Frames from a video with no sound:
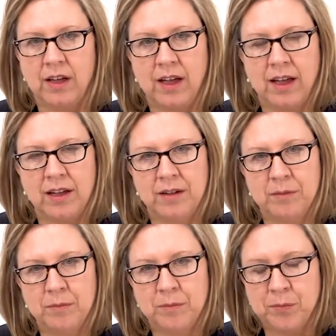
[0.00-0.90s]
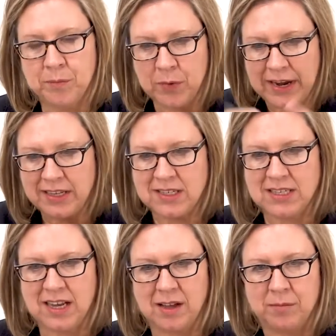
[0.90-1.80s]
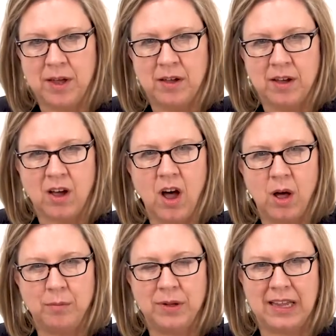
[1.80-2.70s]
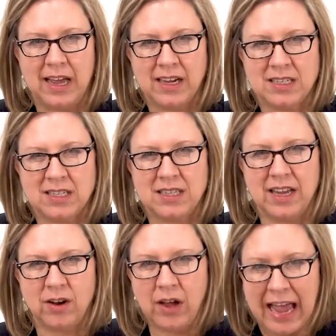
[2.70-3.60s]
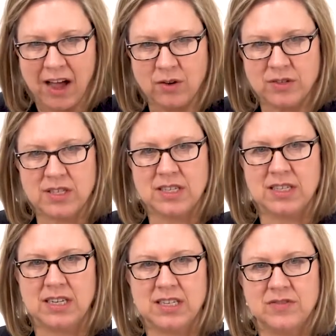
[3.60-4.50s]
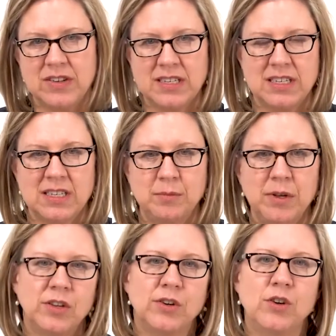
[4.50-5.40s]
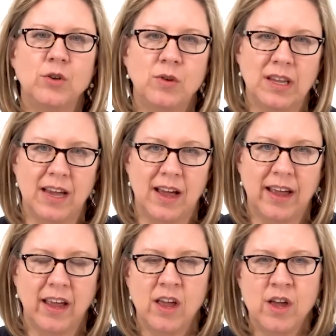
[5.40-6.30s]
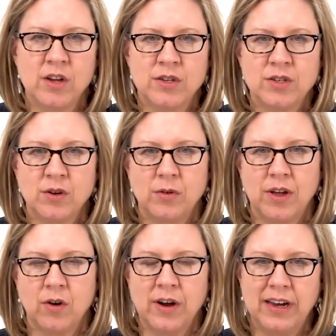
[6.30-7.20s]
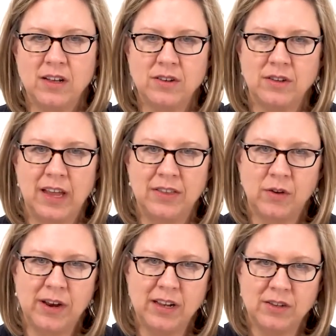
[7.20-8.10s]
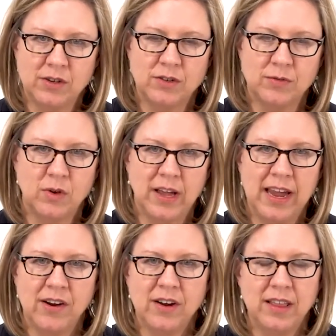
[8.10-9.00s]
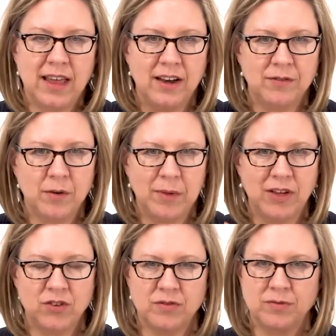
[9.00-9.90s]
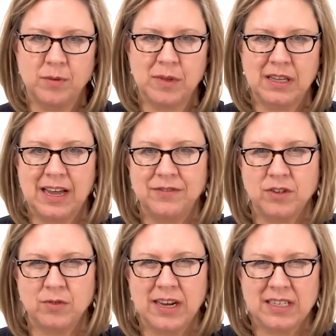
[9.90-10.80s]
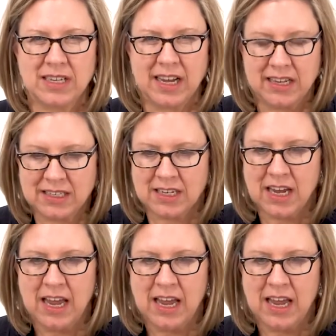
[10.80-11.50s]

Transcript: uh, brainstem complex that houses these vestibular nuclei. So the cranial, the eighth cranial nerve will carry that information from the left and right sides